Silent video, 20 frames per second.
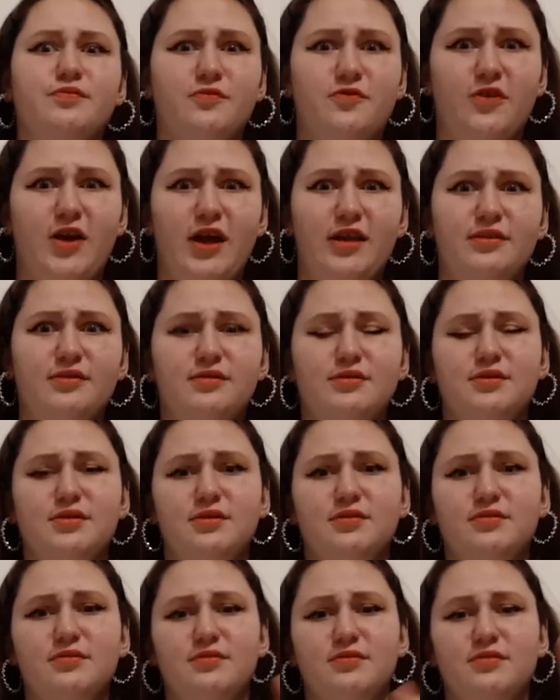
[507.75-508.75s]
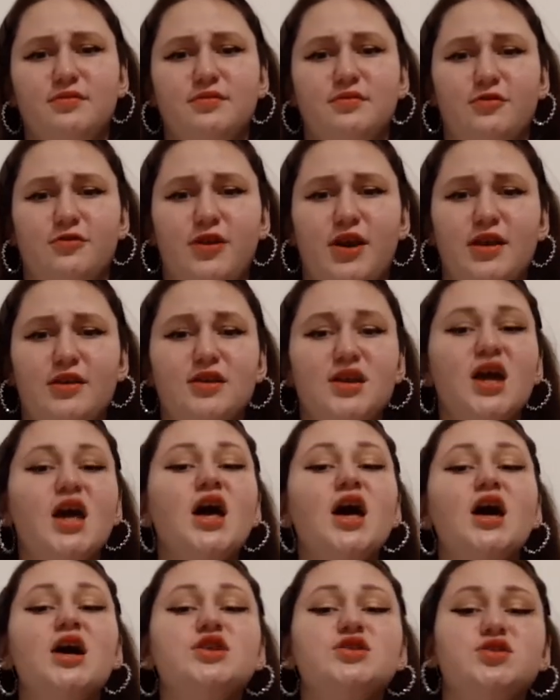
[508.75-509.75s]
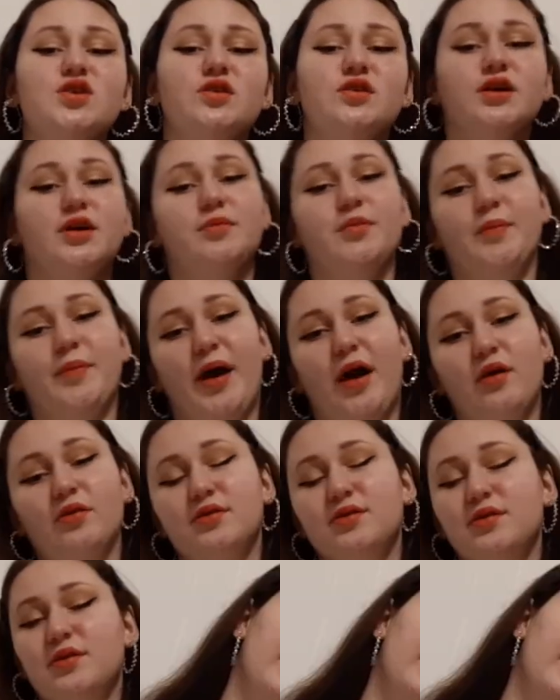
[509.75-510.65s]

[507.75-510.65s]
friend told him about.